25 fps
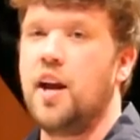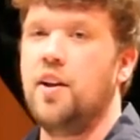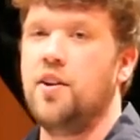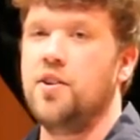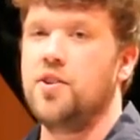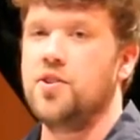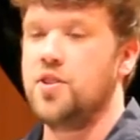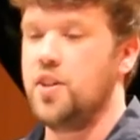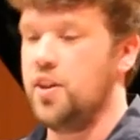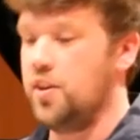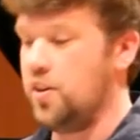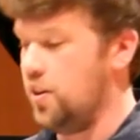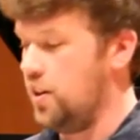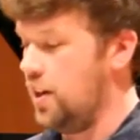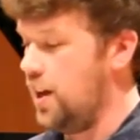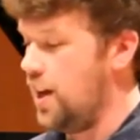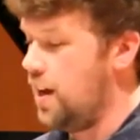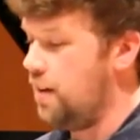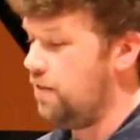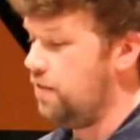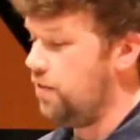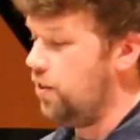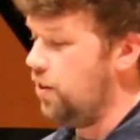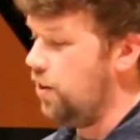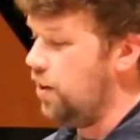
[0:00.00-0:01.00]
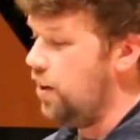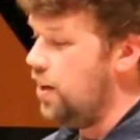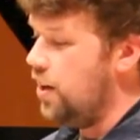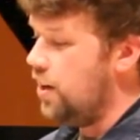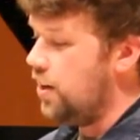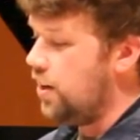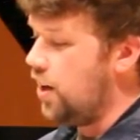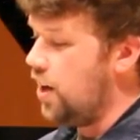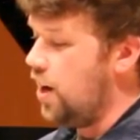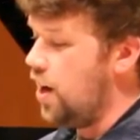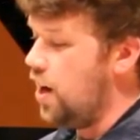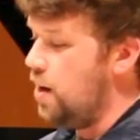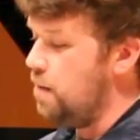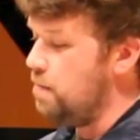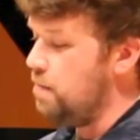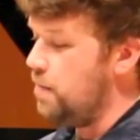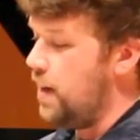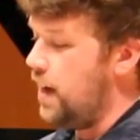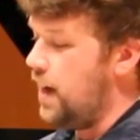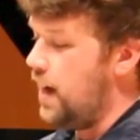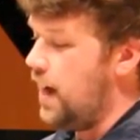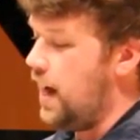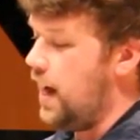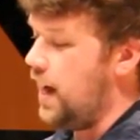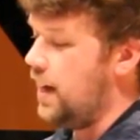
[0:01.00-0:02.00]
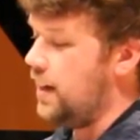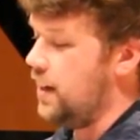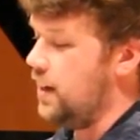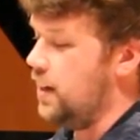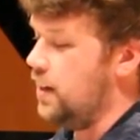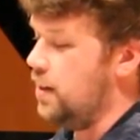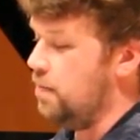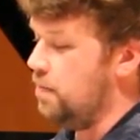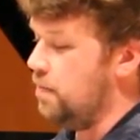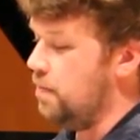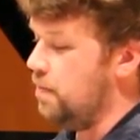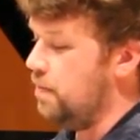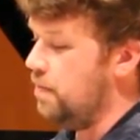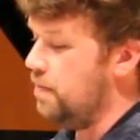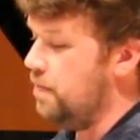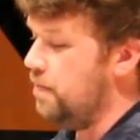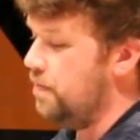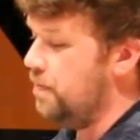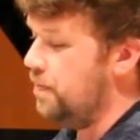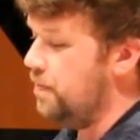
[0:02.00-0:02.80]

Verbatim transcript: challenge that could ever come at him.